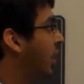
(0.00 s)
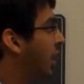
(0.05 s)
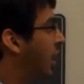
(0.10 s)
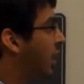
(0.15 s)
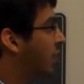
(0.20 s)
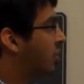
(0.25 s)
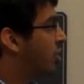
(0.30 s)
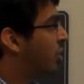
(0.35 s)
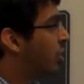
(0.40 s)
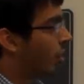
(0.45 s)

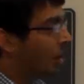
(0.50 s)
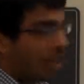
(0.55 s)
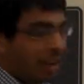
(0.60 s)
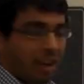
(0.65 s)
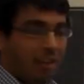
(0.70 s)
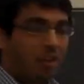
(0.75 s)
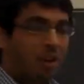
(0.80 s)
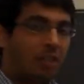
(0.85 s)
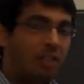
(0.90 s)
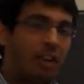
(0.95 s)
So here
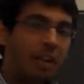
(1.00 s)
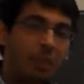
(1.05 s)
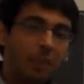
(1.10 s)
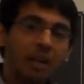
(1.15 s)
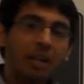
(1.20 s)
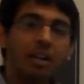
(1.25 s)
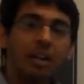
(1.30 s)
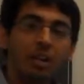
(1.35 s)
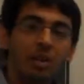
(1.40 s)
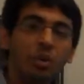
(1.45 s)
what we
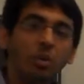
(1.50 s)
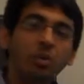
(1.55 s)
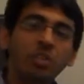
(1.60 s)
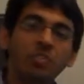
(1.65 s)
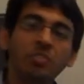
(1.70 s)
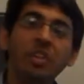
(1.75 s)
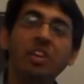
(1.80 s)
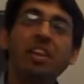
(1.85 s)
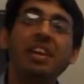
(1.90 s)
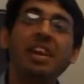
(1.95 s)
typically do is
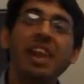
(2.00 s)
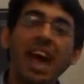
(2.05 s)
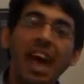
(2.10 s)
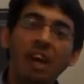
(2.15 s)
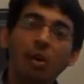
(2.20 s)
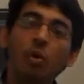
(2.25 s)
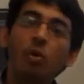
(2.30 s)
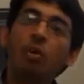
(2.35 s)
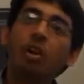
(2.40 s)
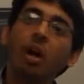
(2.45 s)
we
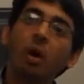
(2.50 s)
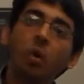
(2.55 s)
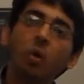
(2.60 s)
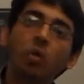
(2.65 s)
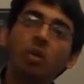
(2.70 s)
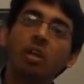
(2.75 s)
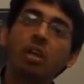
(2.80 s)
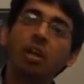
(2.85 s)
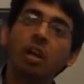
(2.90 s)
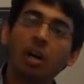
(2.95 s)
narrow down
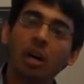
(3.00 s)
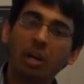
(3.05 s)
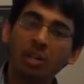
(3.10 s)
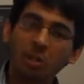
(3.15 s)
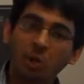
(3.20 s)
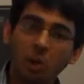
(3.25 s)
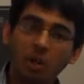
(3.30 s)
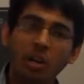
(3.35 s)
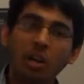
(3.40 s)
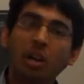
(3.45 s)
the
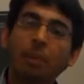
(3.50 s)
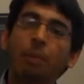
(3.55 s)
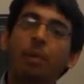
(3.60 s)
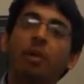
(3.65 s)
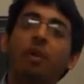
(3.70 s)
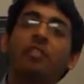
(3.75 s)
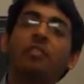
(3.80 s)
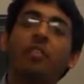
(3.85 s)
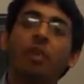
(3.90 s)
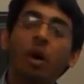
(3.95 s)
total number
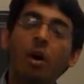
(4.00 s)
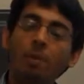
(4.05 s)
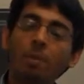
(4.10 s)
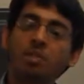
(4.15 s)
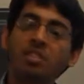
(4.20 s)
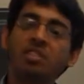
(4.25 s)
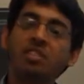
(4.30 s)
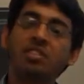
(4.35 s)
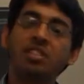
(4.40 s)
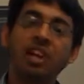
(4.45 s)
of
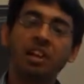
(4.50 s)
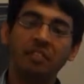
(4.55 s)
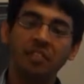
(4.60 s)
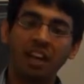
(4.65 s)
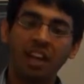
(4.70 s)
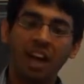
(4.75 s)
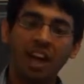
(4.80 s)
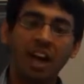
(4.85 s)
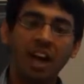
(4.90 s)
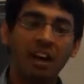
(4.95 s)
options that we
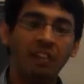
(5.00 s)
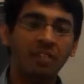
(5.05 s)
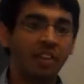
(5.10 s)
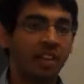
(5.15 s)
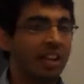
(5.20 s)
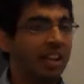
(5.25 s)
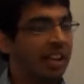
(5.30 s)
have,